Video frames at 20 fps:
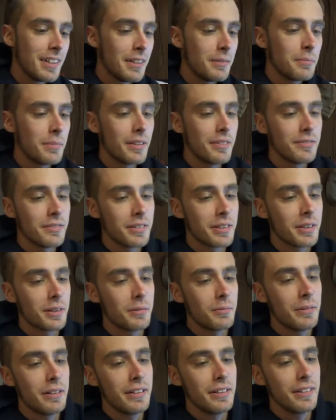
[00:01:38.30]
I'm definitely going
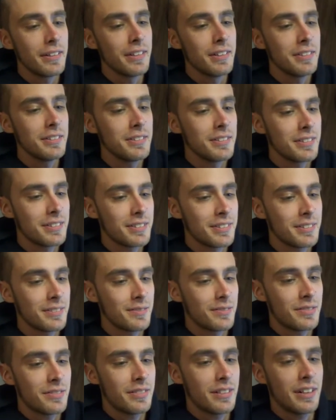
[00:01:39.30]
to wear these
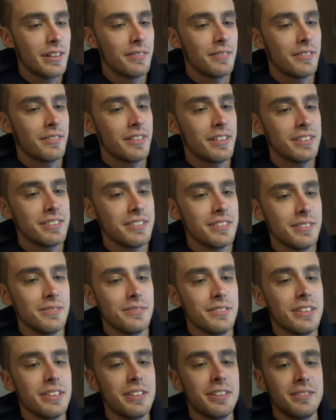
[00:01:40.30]
throughout the rest of the
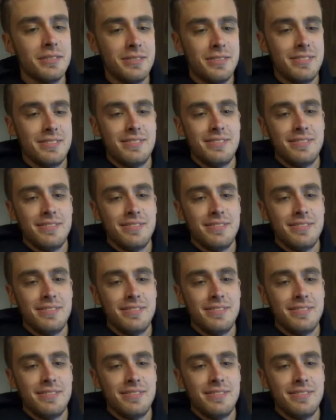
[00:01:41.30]
video.